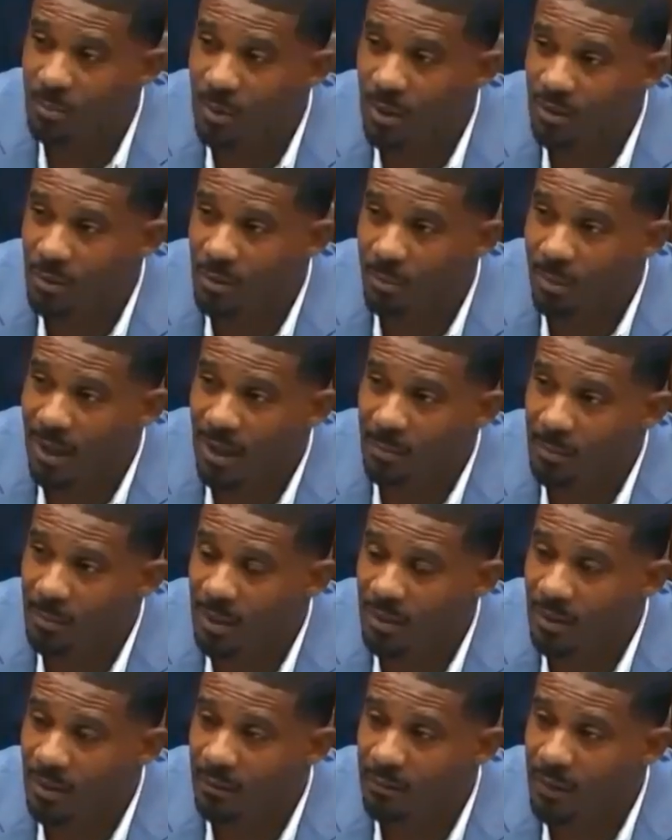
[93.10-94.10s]
talking about the black
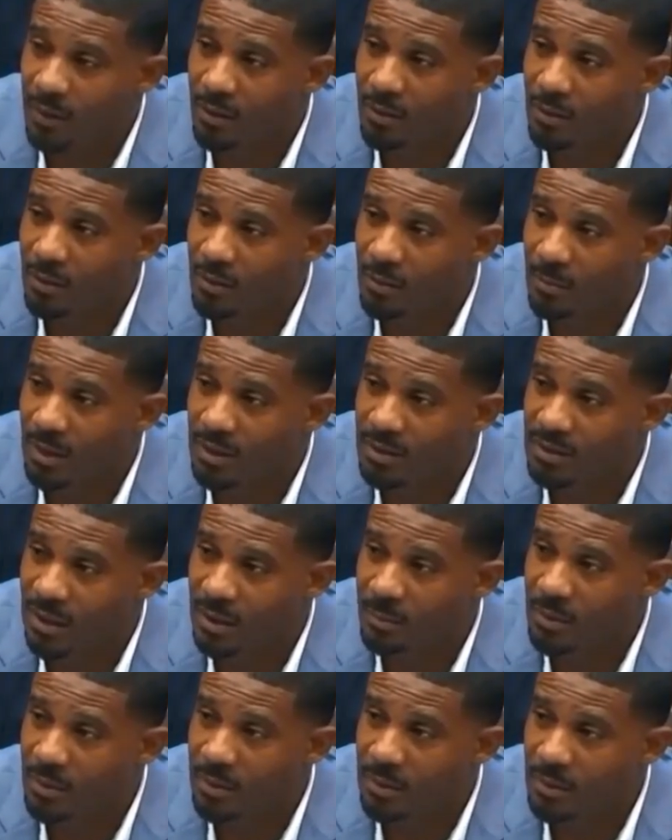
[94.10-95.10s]
man that fell in my
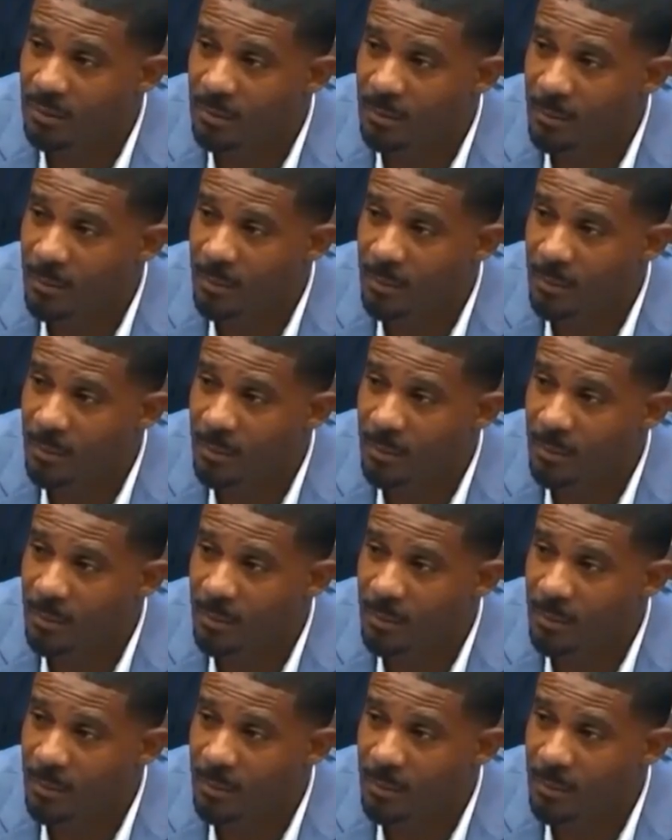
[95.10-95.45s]
statement?